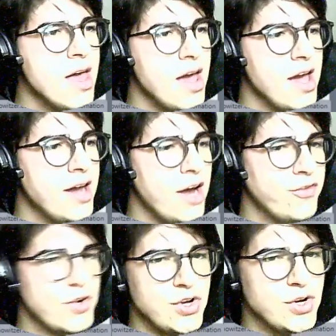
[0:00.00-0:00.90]
And
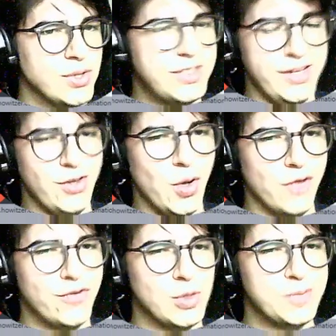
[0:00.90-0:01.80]
after you send all
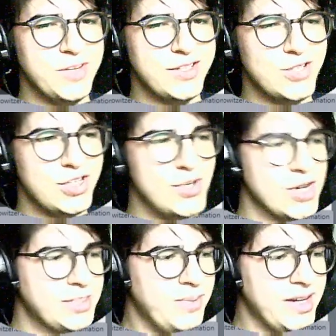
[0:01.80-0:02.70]
of those messages, you
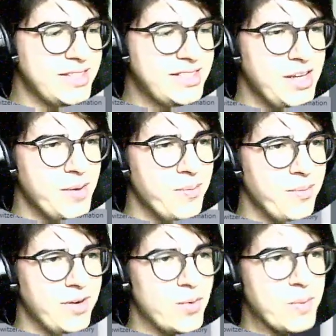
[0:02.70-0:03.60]
expect some
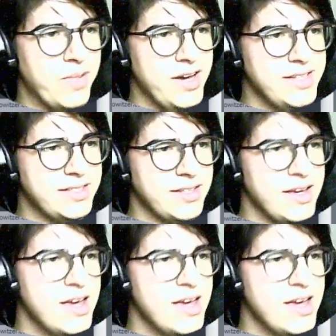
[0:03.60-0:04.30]
replies.